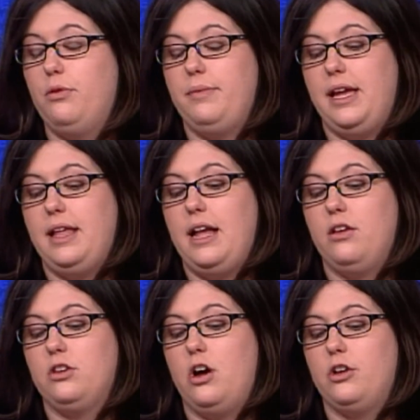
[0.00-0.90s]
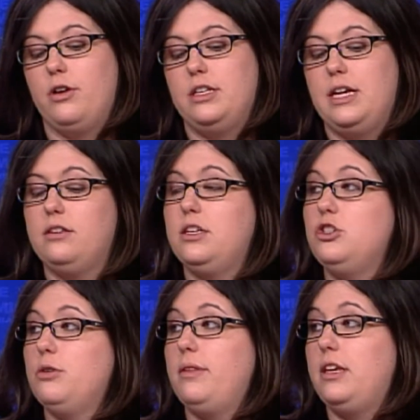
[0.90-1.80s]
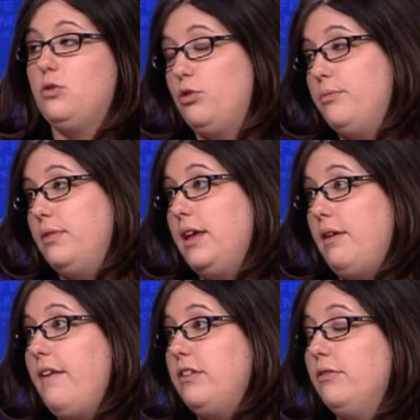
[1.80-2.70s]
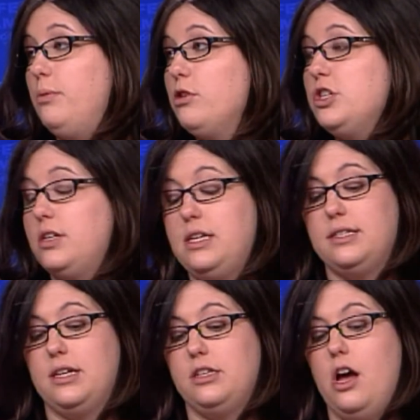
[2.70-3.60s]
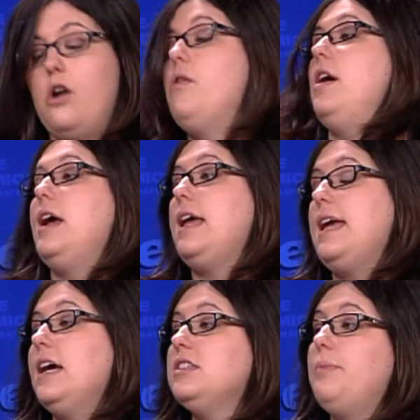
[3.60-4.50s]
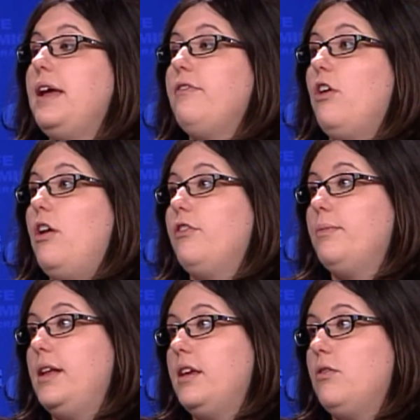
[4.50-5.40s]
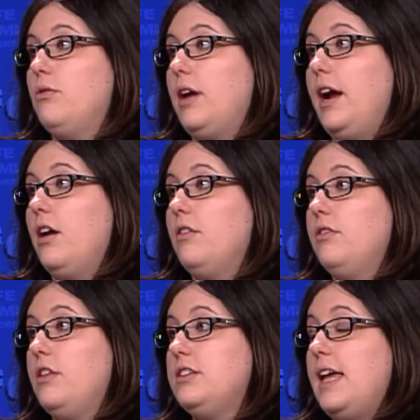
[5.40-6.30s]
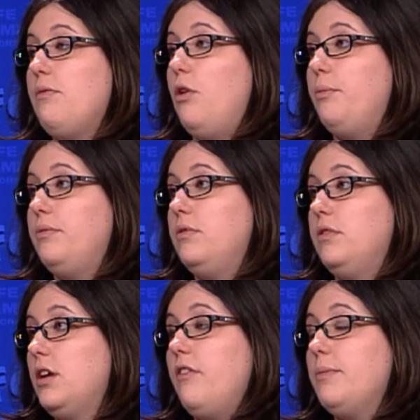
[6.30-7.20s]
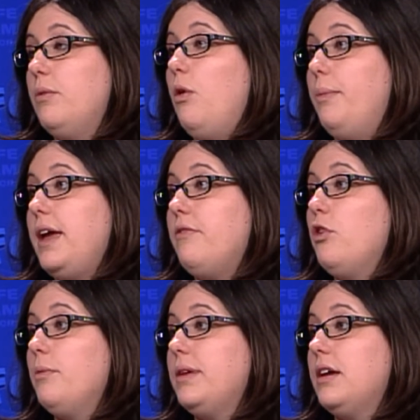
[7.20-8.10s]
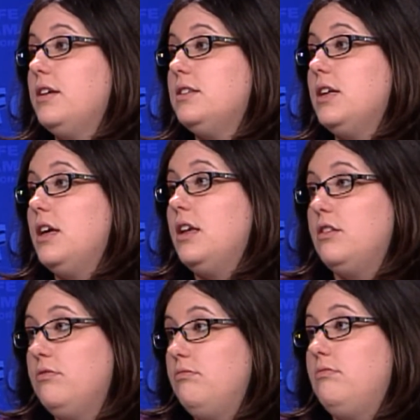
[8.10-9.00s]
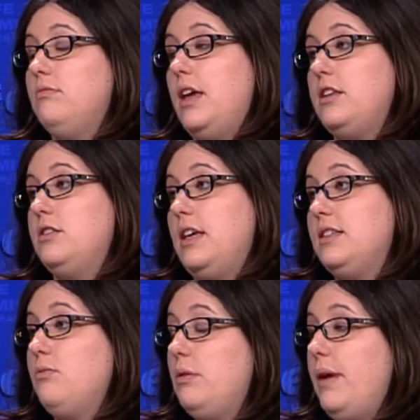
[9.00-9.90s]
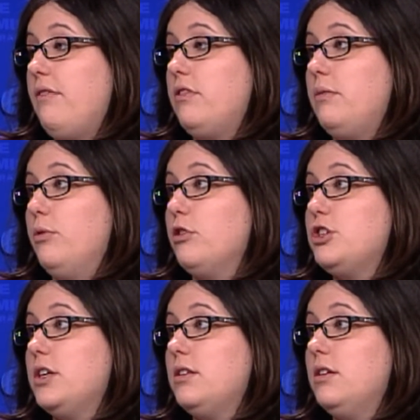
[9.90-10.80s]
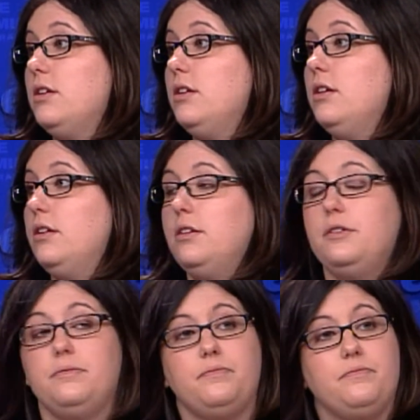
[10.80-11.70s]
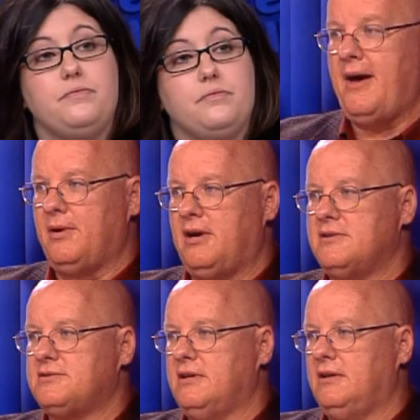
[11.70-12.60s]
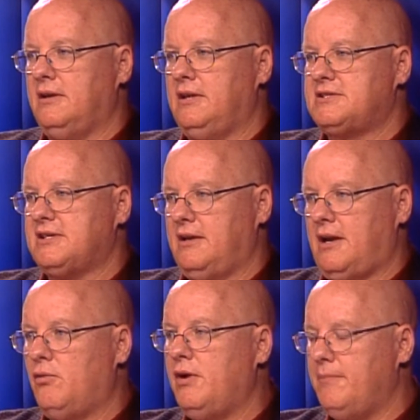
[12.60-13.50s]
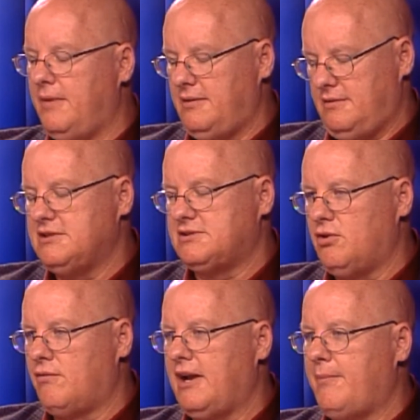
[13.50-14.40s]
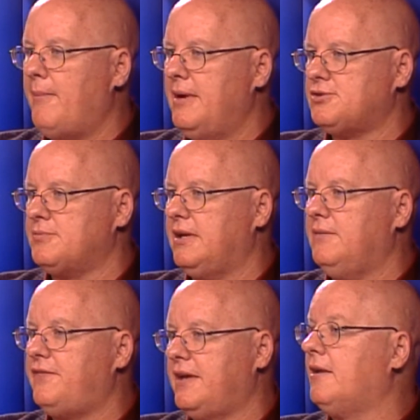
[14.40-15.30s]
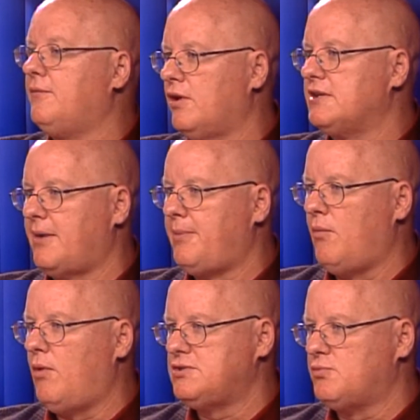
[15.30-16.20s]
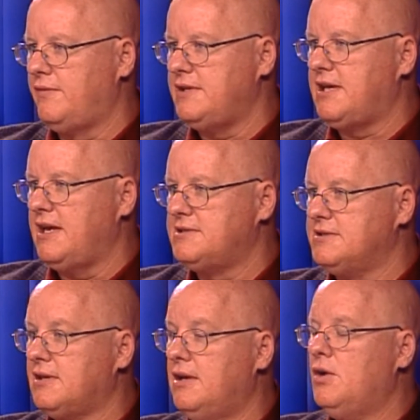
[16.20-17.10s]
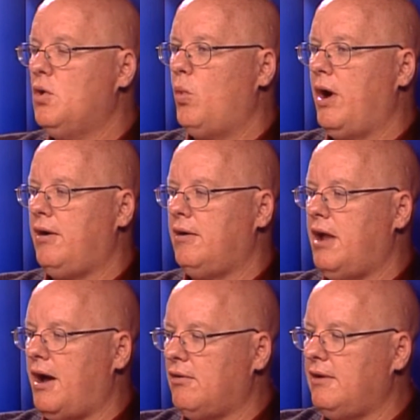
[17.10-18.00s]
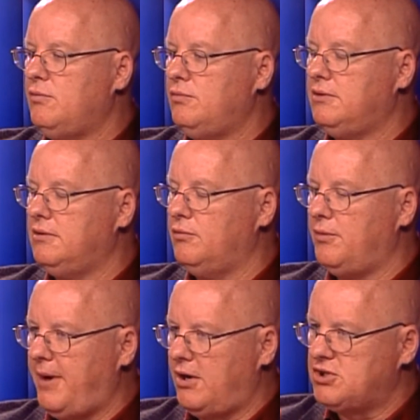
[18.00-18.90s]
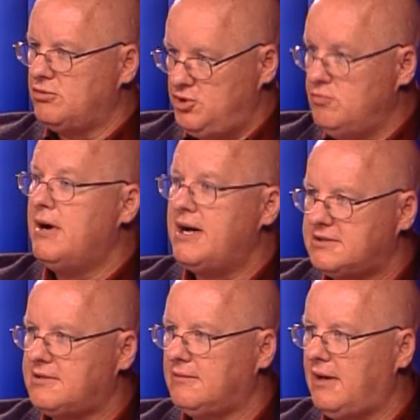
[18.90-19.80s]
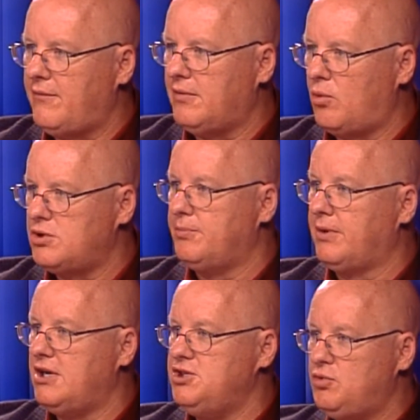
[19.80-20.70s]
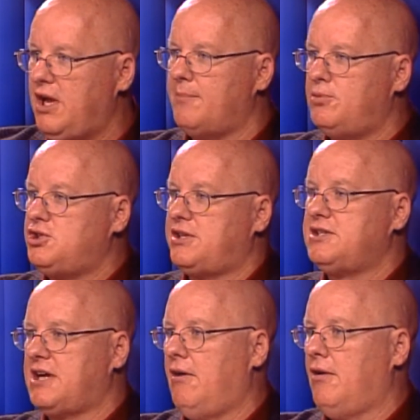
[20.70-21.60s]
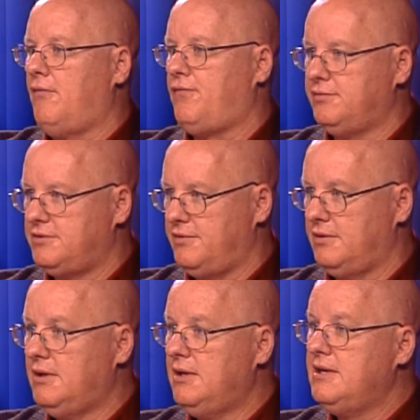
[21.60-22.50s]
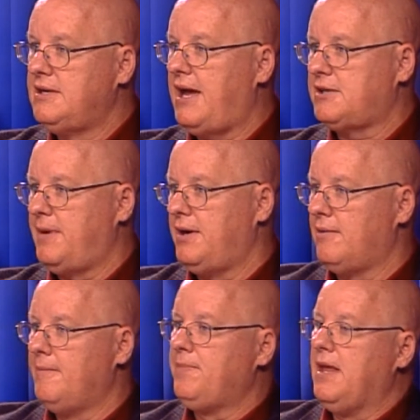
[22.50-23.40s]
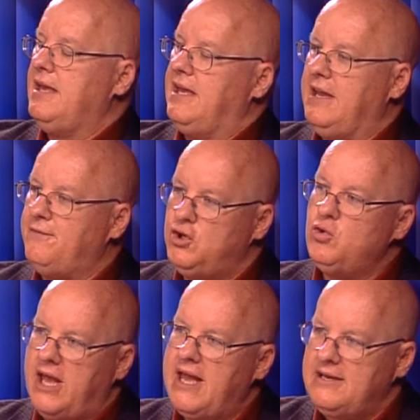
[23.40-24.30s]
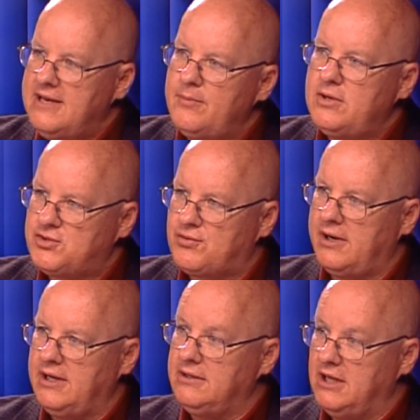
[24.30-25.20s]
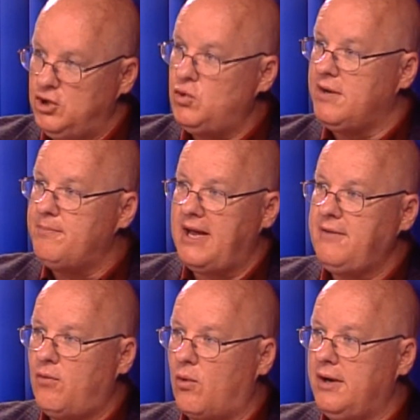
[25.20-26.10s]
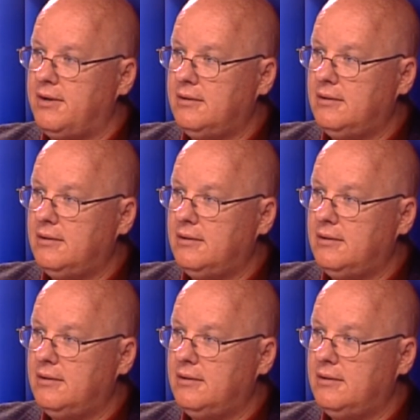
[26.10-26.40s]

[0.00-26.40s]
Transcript: a man had a daughter had Down syndrome, and they told him they would have to have an abortion. He said no. He has to pay for all of her medical care. The state won't, the government won't pay for it because. They, they said we pay for the abortion. Mm-hmm. But, Kristen, it goes beyond that because, in, and I know in, and this, you're right about Belgium, but in Finland, for example, I watched one of these cases where not only were the parents told you must have an abortion because you can't push that child off onto the taxpayer. If you can't demonstrate that you can pay for it,